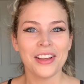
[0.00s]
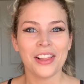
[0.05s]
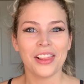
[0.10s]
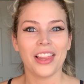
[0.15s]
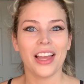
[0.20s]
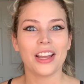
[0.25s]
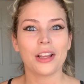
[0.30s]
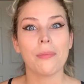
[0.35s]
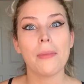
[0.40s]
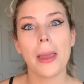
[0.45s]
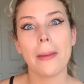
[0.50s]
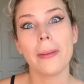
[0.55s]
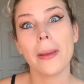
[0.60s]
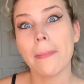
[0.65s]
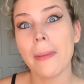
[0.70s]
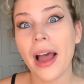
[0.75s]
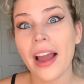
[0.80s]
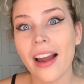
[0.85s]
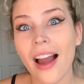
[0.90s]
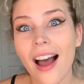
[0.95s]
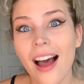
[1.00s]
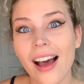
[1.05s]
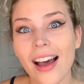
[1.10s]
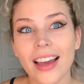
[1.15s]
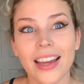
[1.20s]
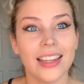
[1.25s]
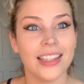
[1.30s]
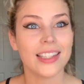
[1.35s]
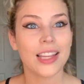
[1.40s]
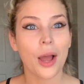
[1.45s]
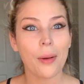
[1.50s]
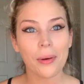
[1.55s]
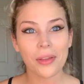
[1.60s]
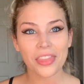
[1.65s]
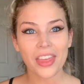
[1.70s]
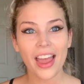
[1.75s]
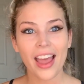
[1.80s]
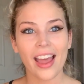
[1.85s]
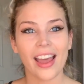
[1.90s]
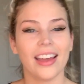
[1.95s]
Like maybe my eyes, how about
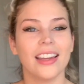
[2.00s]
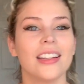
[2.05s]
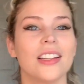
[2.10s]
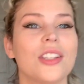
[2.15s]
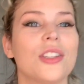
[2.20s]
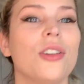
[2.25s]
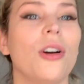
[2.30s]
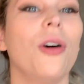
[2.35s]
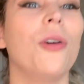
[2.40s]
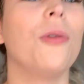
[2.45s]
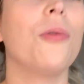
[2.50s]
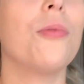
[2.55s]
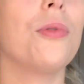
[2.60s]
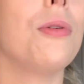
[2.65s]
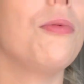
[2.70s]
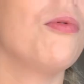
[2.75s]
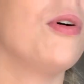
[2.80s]
that? So we